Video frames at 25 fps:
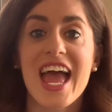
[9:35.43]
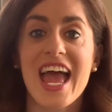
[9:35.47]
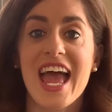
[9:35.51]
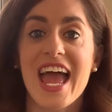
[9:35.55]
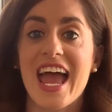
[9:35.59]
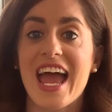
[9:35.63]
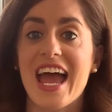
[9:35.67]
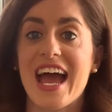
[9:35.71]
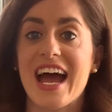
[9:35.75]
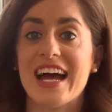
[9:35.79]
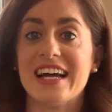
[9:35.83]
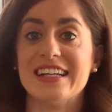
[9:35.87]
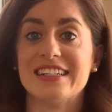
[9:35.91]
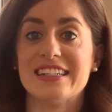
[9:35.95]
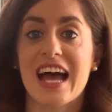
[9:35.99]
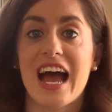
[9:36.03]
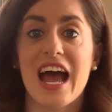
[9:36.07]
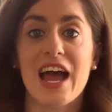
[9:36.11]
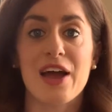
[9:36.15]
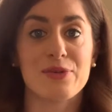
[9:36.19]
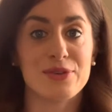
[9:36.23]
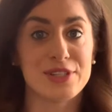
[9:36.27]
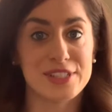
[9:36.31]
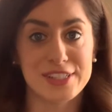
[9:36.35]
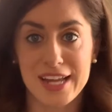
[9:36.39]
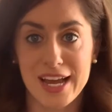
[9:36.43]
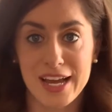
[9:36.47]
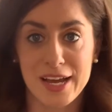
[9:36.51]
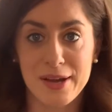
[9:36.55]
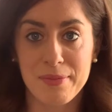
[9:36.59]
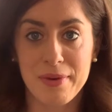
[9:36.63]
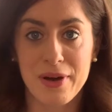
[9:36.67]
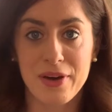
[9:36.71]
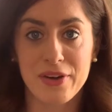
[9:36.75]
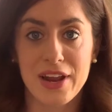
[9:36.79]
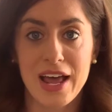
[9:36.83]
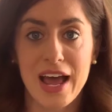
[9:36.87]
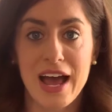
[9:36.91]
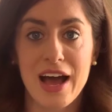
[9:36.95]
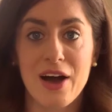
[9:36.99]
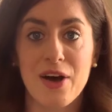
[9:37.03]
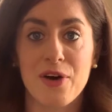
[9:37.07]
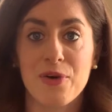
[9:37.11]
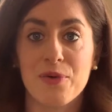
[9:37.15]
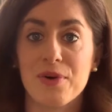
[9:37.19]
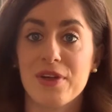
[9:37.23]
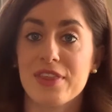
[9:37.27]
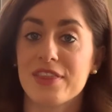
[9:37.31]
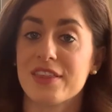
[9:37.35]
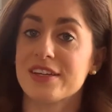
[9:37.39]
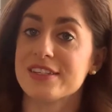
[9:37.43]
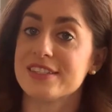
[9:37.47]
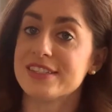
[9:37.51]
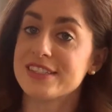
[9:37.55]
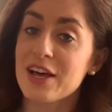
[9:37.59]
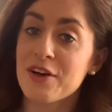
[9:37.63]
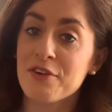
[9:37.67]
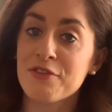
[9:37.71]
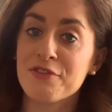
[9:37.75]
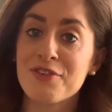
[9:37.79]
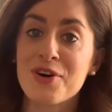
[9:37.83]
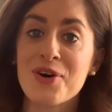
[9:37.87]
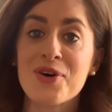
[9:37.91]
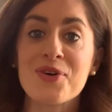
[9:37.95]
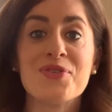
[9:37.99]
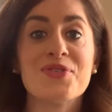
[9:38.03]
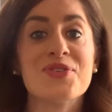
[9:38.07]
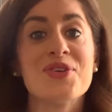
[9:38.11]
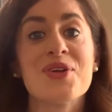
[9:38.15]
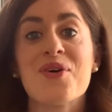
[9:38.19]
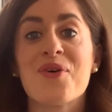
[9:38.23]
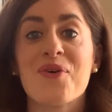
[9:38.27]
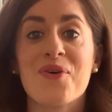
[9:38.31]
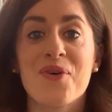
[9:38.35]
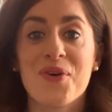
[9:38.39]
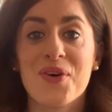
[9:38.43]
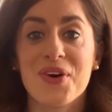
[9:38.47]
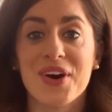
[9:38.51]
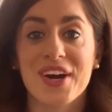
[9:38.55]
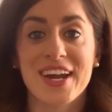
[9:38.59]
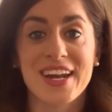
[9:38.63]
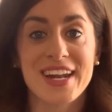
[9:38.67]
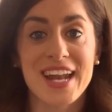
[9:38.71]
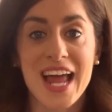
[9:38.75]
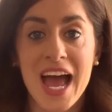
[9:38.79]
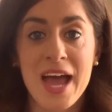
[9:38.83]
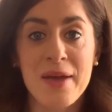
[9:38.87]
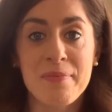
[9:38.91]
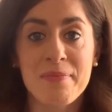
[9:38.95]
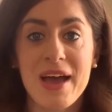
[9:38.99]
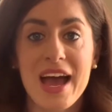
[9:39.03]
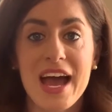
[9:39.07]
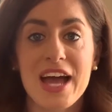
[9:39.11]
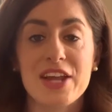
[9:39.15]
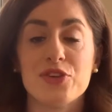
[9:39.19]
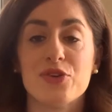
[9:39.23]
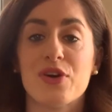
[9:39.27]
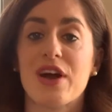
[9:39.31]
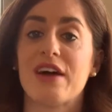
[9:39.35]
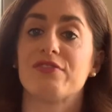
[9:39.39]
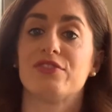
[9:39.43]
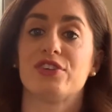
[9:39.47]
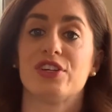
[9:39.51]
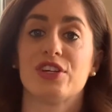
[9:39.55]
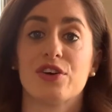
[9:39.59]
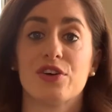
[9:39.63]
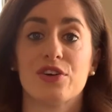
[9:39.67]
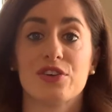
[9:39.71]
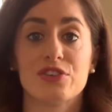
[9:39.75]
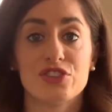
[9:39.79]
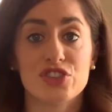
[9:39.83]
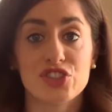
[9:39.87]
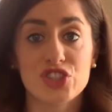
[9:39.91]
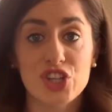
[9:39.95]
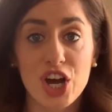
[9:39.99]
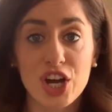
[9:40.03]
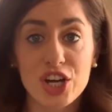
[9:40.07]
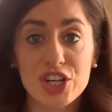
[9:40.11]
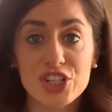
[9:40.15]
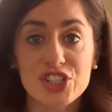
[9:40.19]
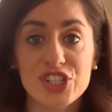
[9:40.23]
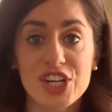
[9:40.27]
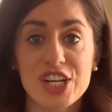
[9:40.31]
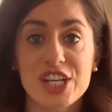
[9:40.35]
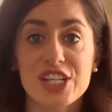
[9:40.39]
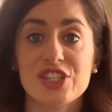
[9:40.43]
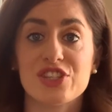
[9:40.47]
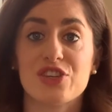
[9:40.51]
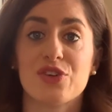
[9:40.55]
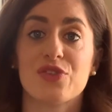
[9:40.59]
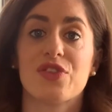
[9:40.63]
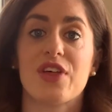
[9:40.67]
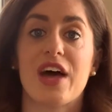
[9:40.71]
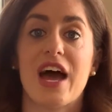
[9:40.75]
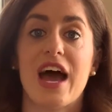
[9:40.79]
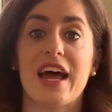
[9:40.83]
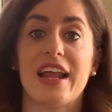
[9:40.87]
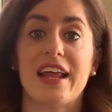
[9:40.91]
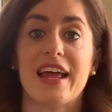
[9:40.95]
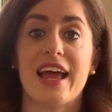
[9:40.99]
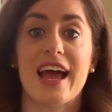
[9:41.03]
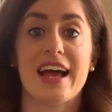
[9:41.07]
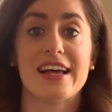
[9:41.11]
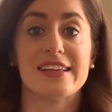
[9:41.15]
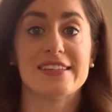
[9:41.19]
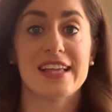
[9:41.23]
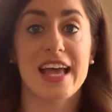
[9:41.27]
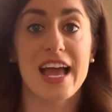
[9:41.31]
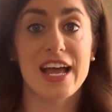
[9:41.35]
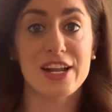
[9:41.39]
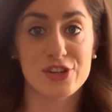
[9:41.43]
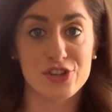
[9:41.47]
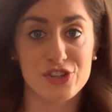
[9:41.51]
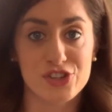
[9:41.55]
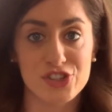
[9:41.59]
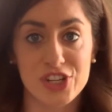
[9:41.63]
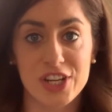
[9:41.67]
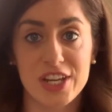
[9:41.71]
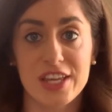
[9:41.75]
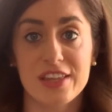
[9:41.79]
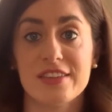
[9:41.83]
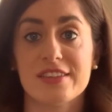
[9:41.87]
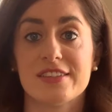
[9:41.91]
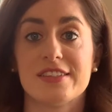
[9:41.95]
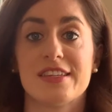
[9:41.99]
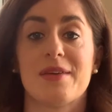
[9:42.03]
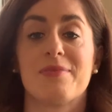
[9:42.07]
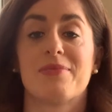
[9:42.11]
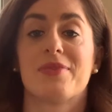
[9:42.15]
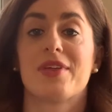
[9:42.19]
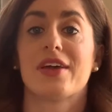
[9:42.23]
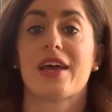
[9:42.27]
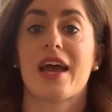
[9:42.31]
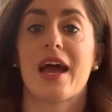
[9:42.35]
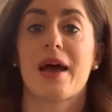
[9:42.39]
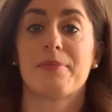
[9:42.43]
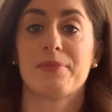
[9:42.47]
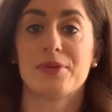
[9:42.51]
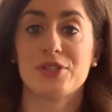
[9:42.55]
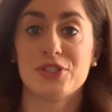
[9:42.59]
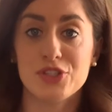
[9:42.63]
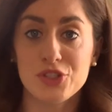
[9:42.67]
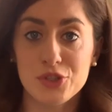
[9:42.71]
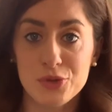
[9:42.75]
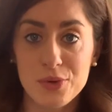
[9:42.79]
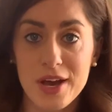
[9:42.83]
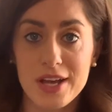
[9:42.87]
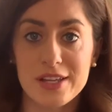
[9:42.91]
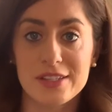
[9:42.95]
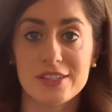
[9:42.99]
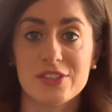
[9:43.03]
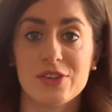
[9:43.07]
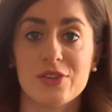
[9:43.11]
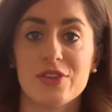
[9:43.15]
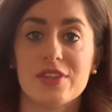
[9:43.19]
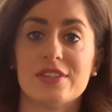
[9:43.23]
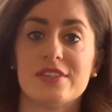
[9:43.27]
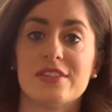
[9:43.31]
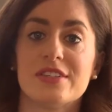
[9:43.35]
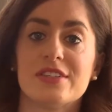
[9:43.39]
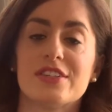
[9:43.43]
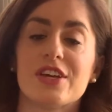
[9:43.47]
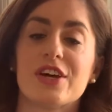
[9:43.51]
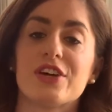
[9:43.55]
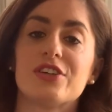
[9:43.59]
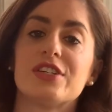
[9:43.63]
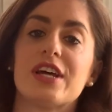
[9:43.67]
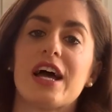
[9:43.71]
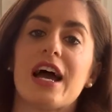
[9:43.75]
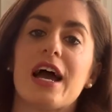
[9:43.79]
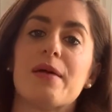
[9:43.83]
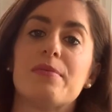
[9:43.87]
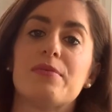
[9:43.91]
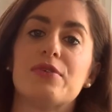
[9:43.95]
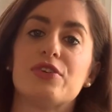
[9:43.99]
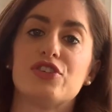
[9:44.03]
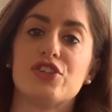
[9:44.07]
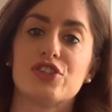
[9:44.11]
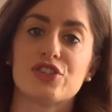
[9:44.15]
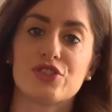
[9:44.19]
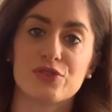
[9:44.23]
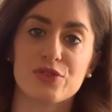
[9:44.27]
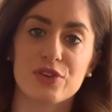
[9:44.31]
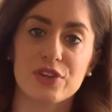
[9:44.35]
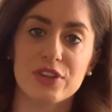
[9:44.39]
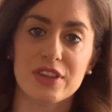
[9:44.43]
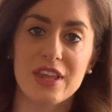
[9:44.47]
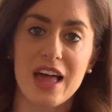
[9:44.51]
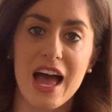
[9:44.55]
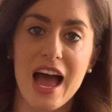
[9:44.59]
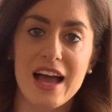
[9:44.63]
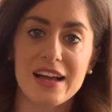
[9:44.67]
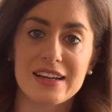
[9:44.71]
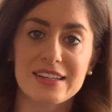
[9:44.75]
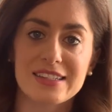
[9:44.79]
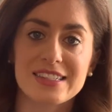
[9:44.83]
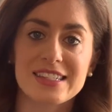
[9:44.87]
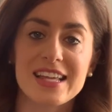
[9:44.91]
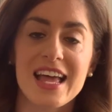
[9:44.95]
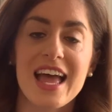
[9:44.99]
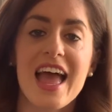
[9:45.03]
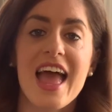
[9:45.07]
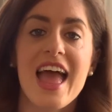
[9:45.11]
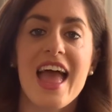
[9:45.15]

And I always talk about how with a cell phone or an iPad, you have to charge it so that it has energy, and the same thing happens to us. So this is our time to just relax.